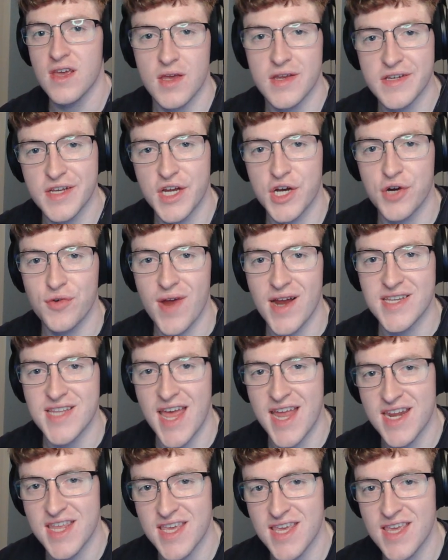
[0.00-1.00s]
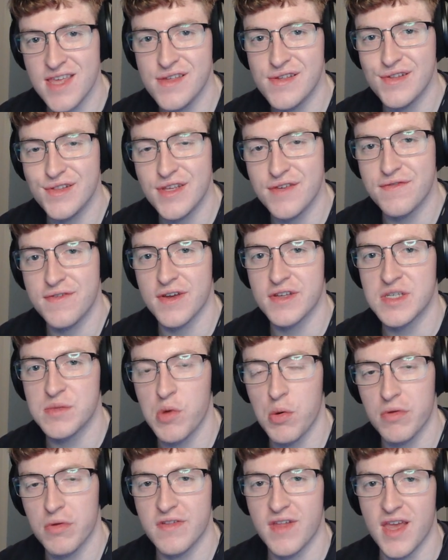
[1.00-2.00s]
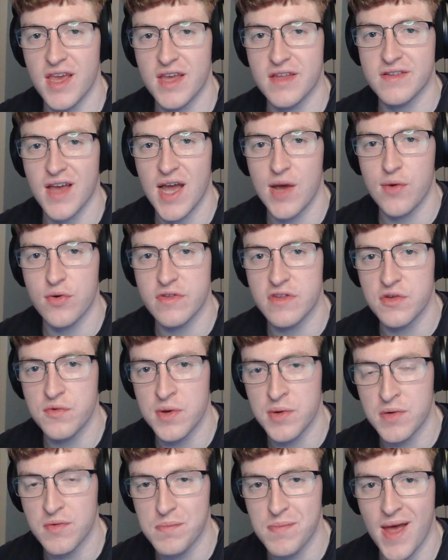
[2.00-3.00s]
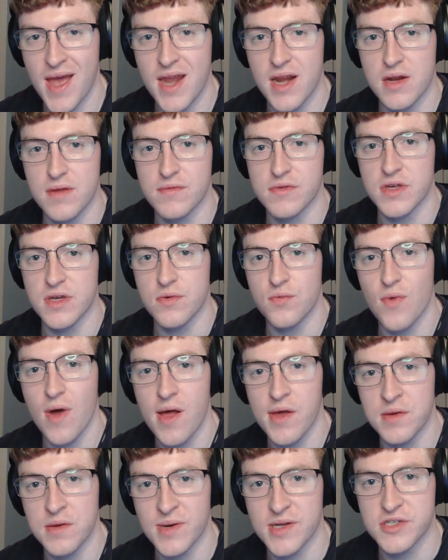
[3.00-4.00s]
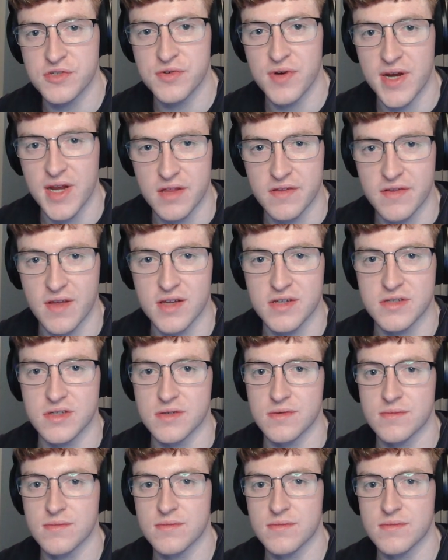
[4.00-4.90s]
to correct any easily fixable mistakes I was doing repetitively while in my training session.